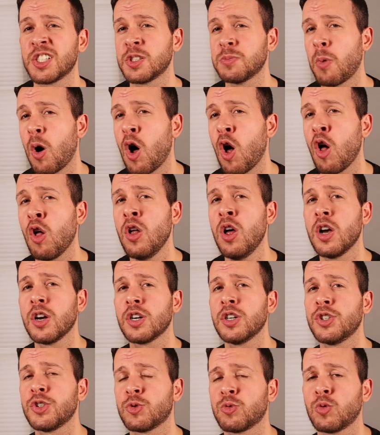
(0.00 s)
small,
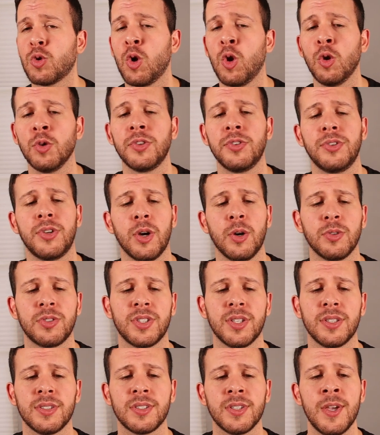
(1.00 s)
controlled
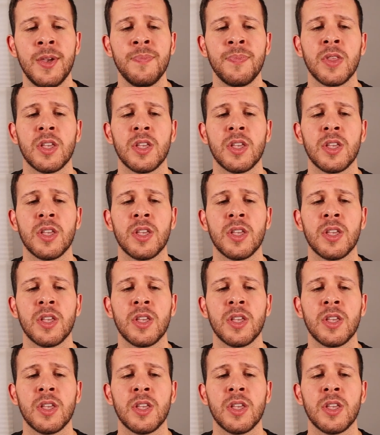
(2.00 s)
doses.